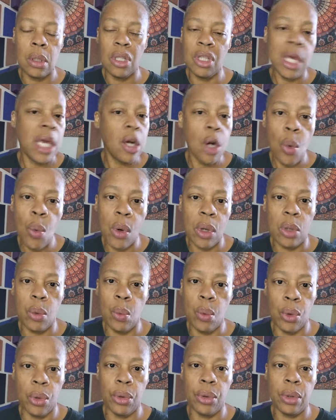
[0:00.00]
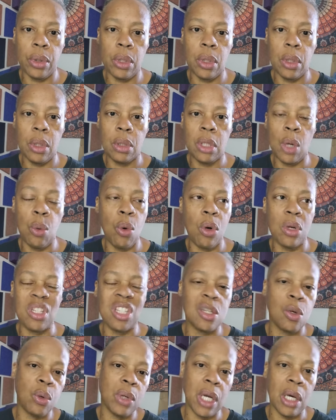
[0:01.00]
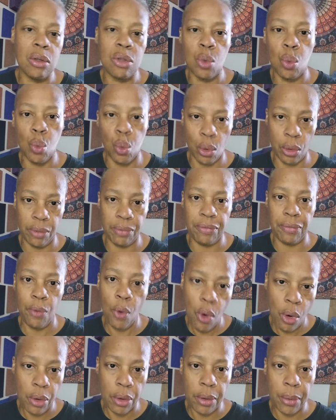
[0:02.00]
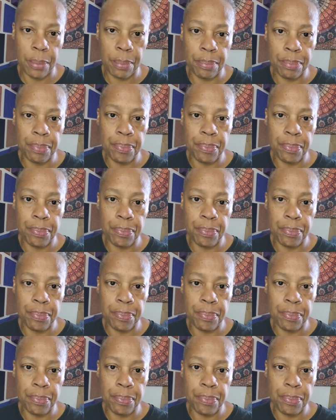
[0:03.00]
They don't want to work. They want someone else to work for them